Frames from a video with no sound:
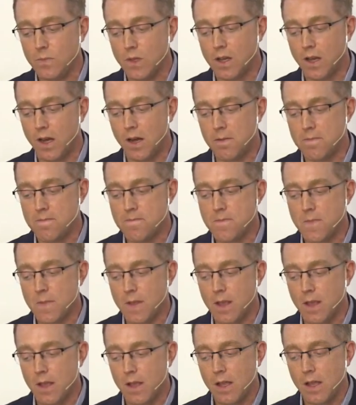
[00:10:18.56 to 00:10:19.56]
Um,
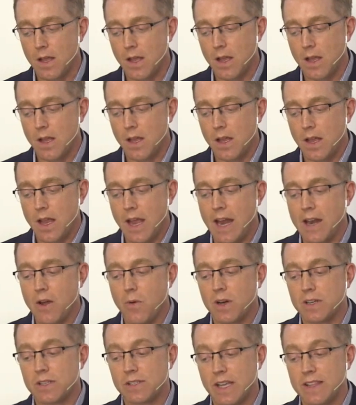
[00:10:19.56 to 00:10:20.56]
and I
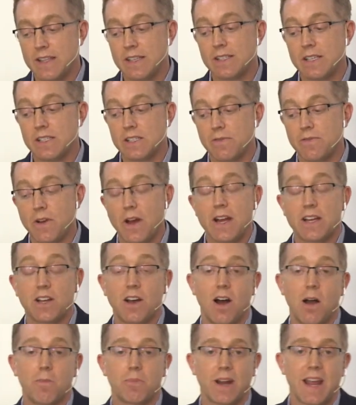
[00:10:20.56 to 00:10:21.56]
want to say this is a very
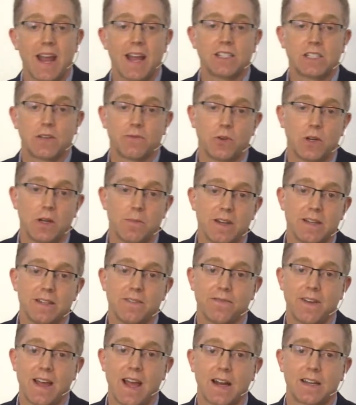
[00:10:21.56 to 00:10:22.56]
comprehensive agreement. In
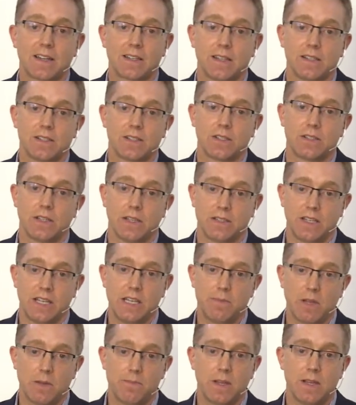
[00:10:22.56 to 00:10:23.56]
fact, this, the
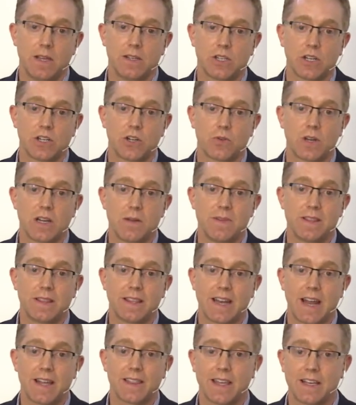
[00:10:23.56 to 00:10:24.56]
TPP is an agreement
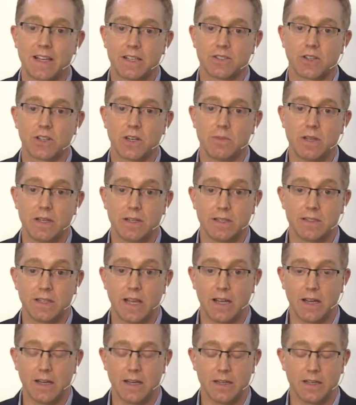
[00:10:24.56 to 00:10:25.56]
that I think is going to be
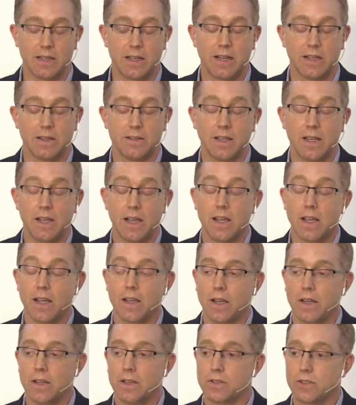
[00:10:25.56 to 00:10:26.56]
uh, uh,
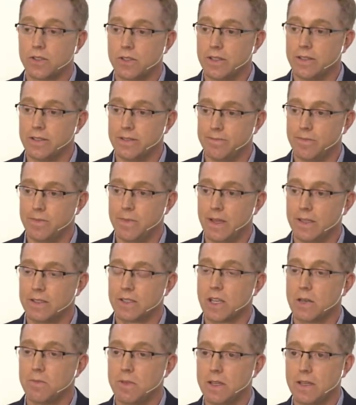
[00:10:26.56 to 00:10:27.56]
uh
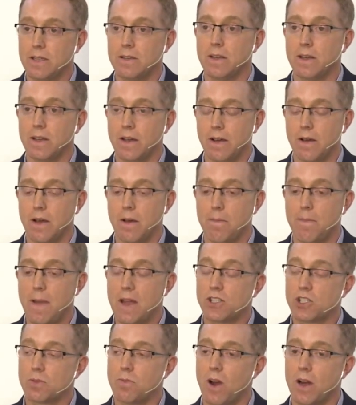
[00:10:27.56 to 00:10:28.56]
it's going to be a
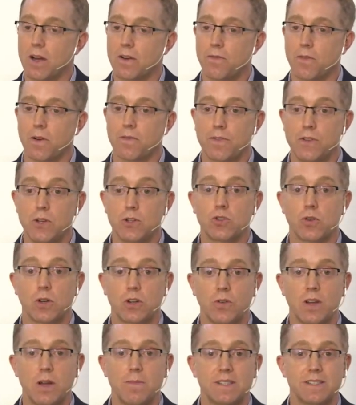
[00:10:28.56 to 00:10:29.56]
benchmark for future
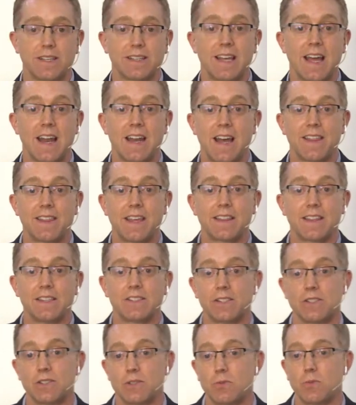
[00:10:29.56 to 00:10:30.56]
agreements. Again, I think
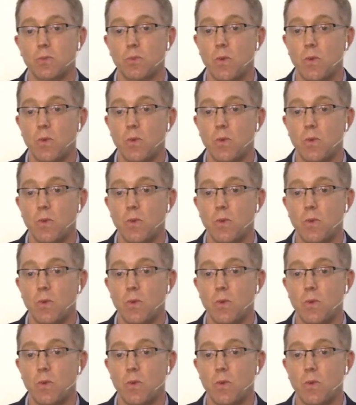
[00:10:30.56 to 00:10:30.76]
this is